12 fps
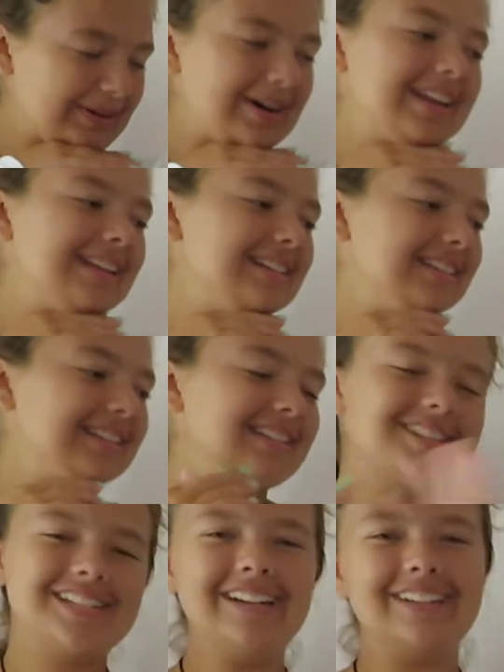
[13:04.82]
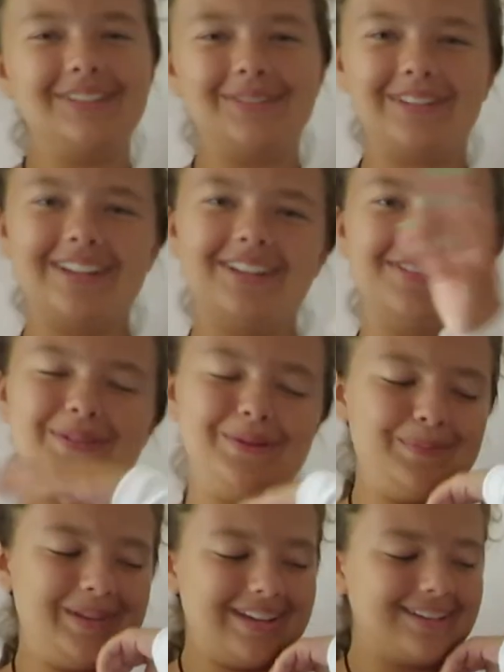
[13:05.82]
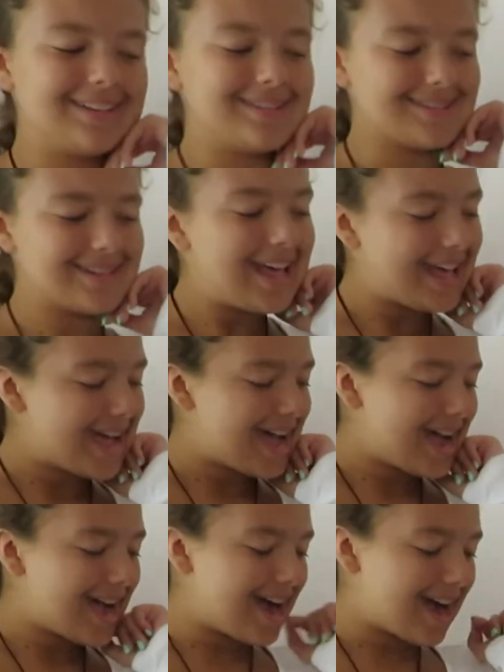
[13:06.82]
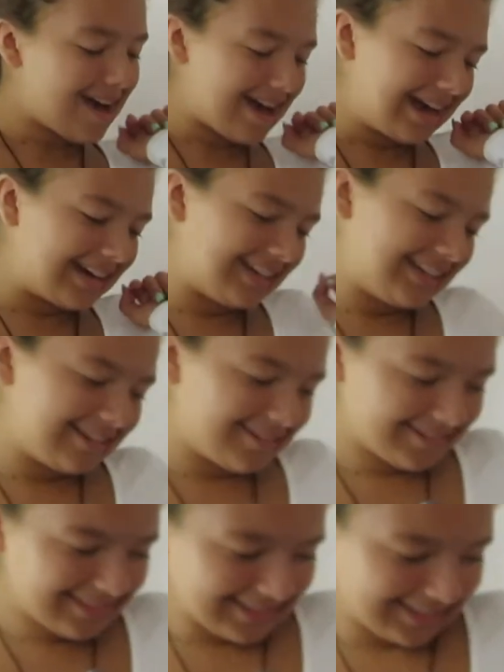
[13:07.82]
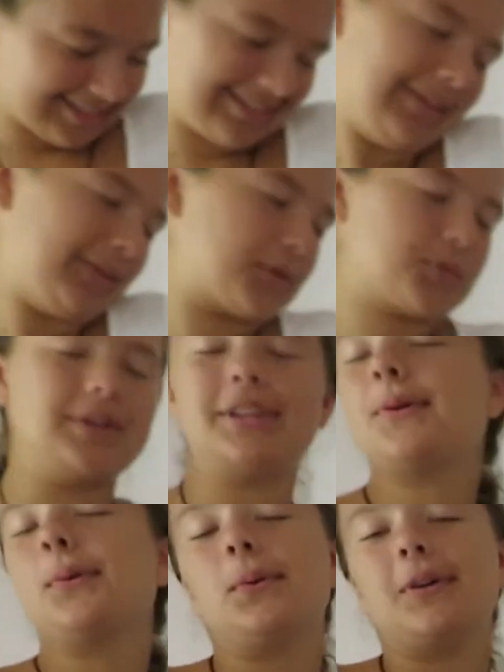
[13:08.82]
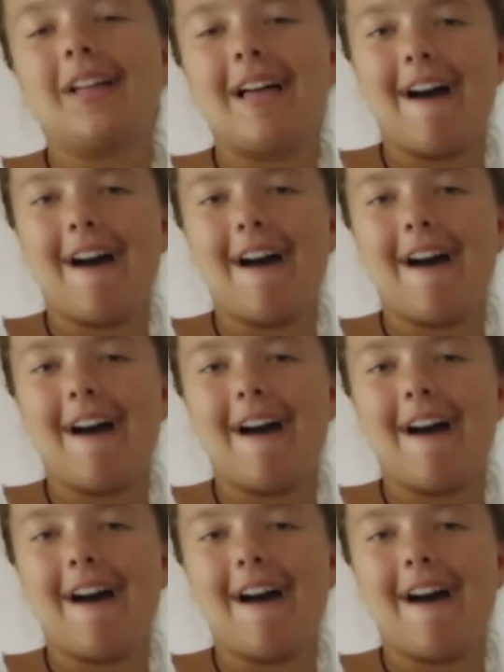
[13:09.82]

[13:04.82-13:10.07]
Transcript: wanted to share it with all of you because I think it looks really cool.